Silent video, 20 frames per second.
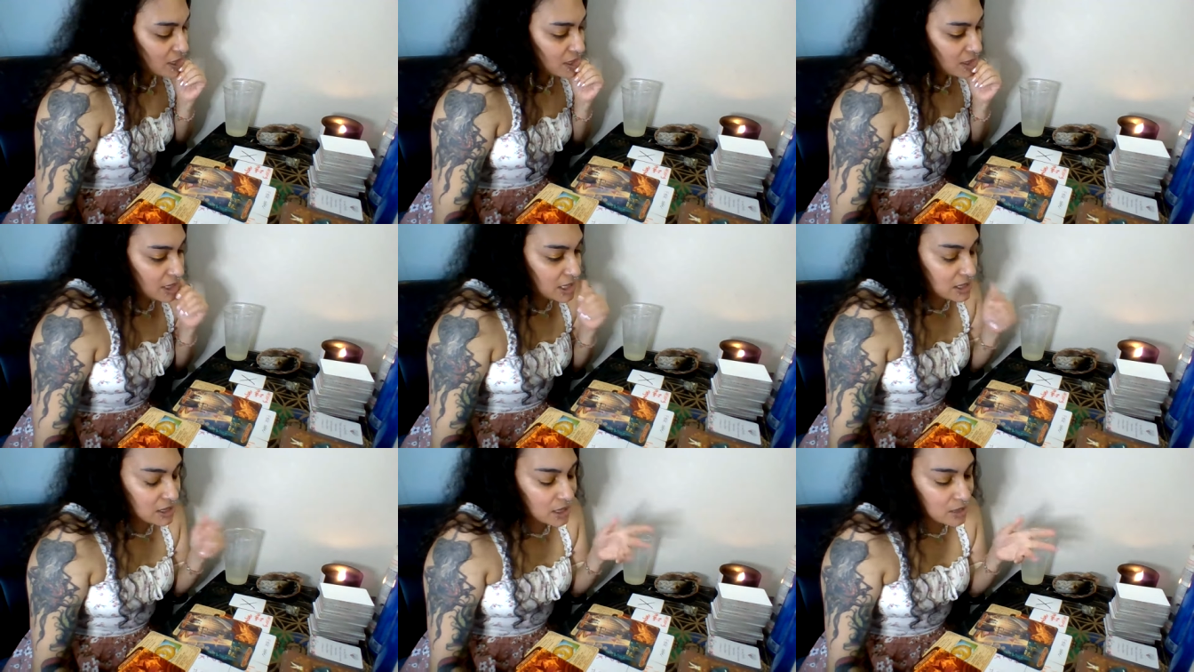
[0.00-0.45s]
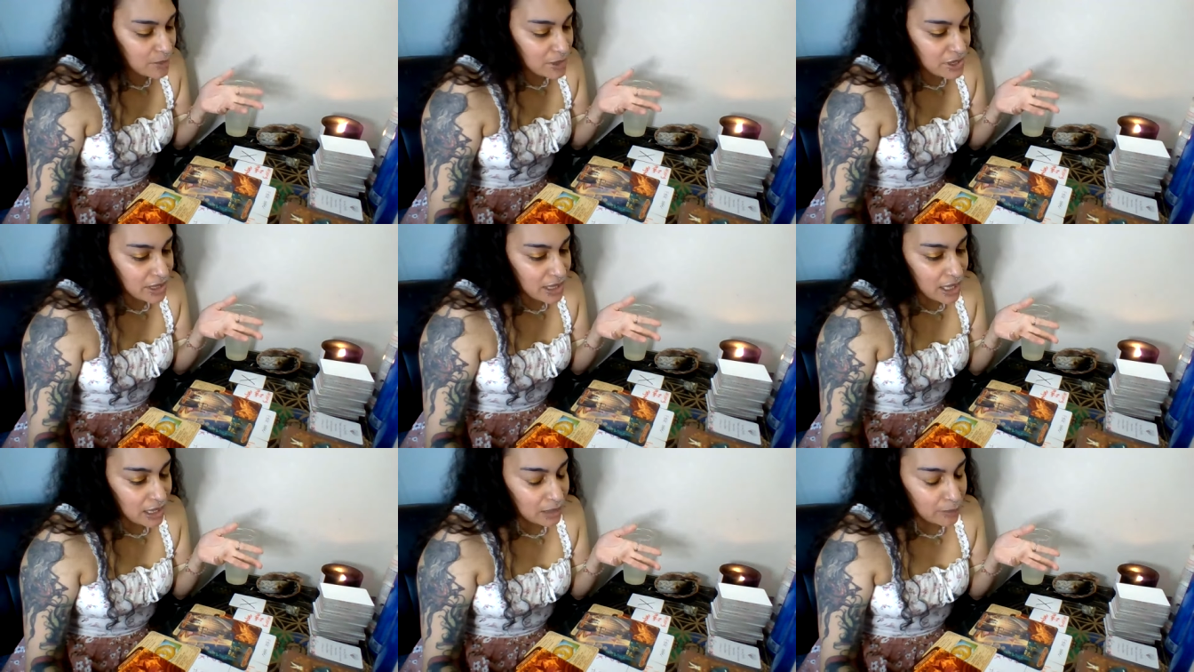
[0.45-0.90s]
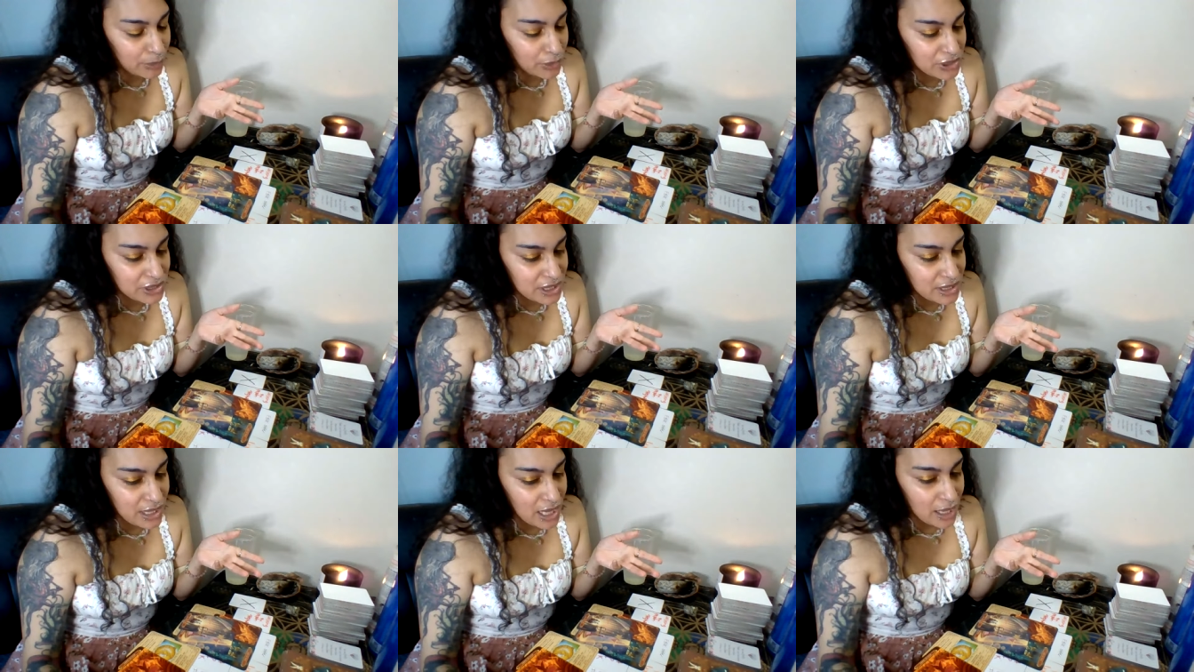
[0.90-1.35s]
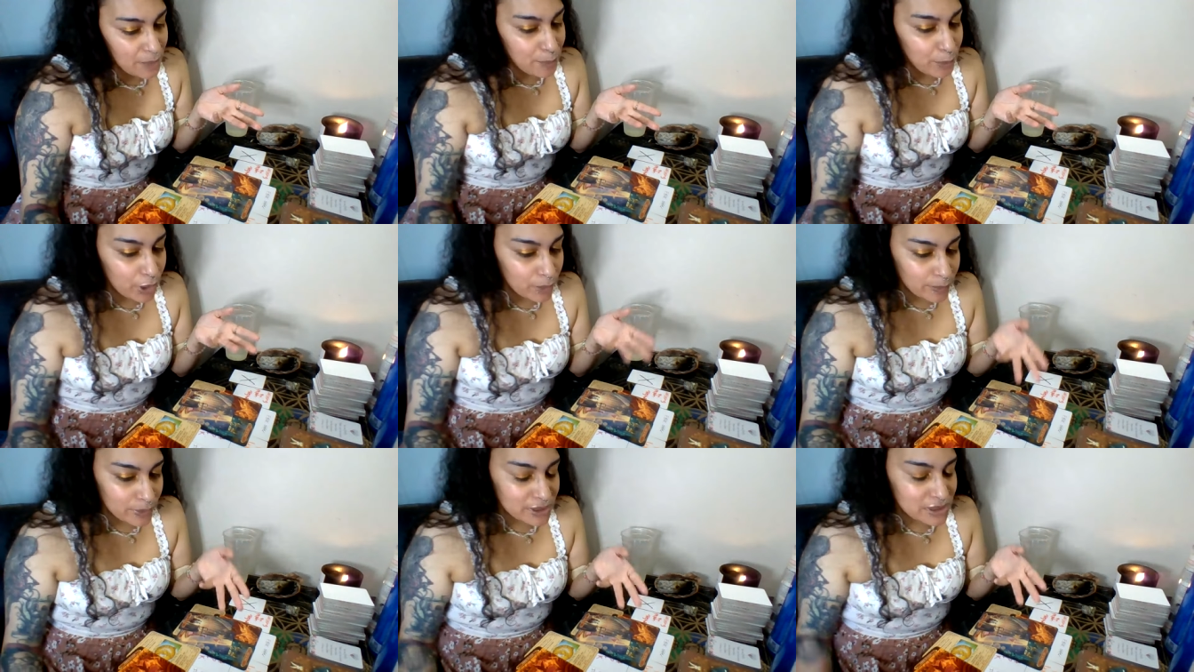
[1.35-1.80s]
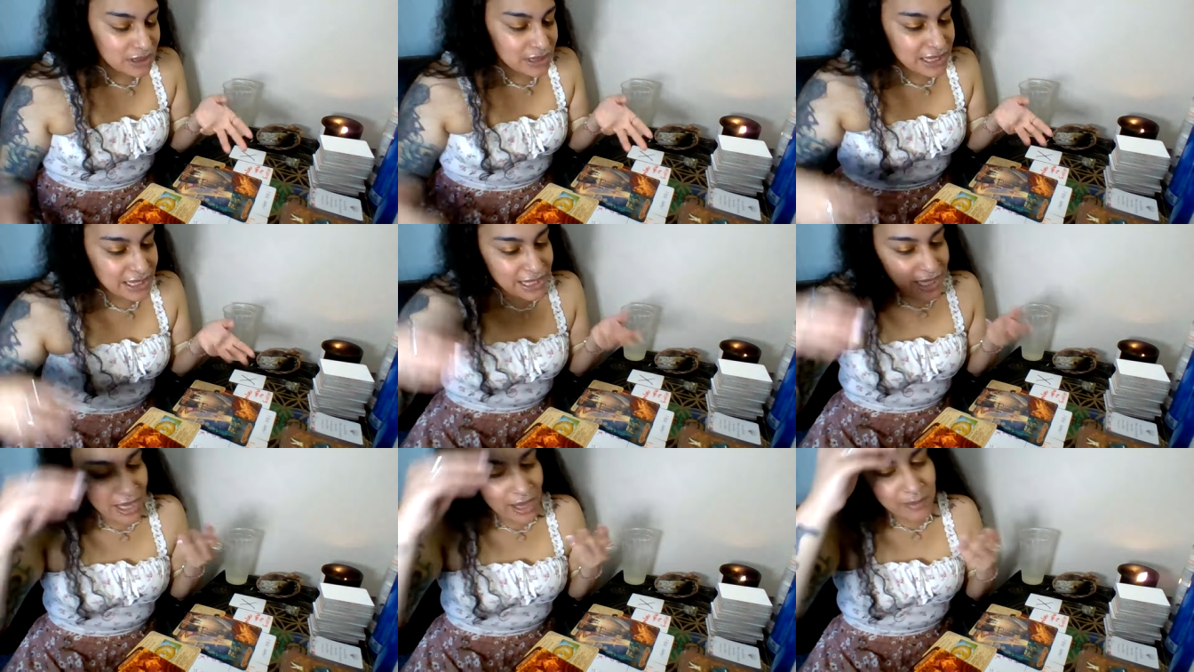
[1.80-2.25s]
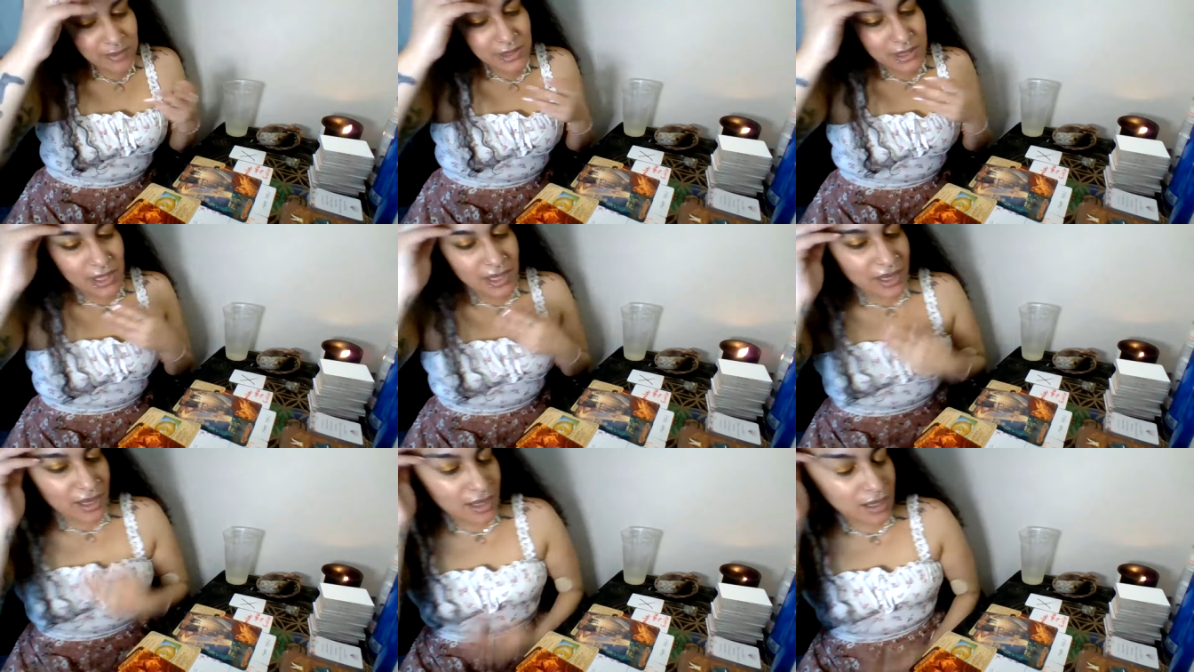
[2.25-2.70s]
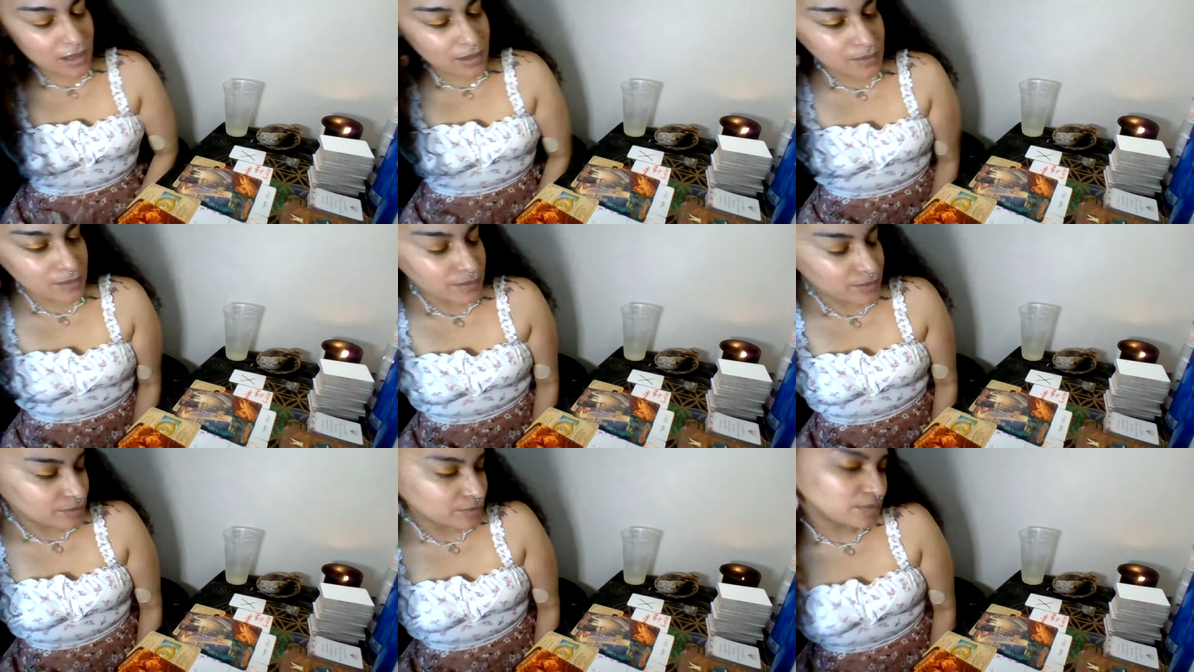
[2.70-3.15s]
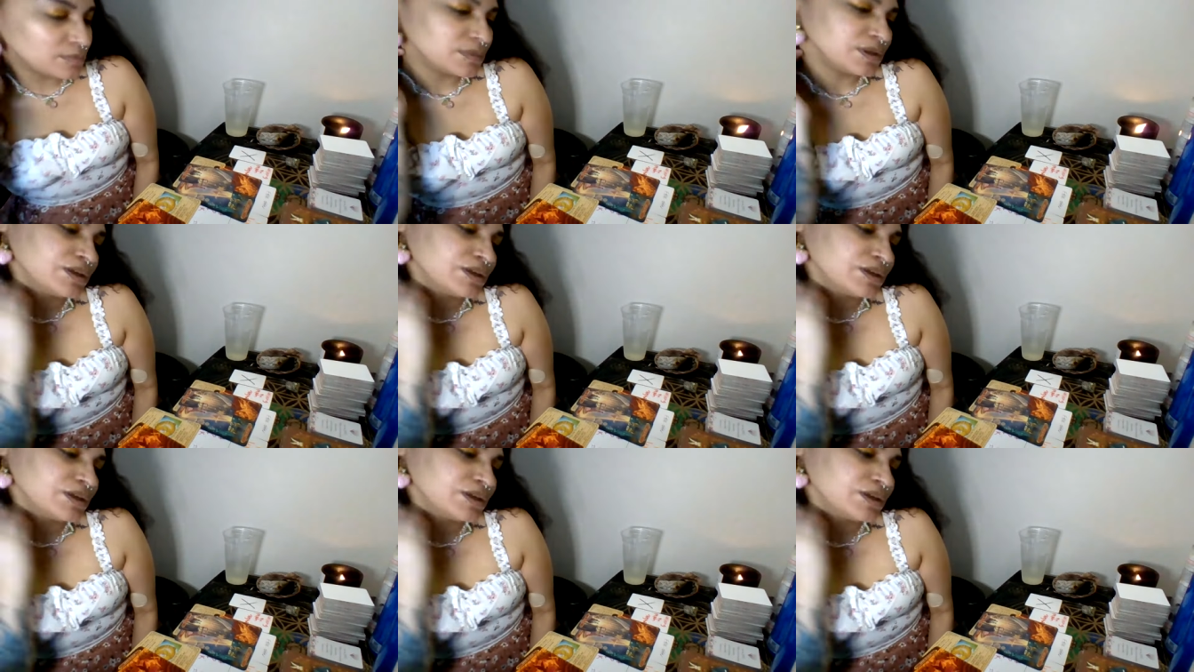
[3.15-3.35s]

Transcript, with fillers: This could be the kind of person that purposely kept um,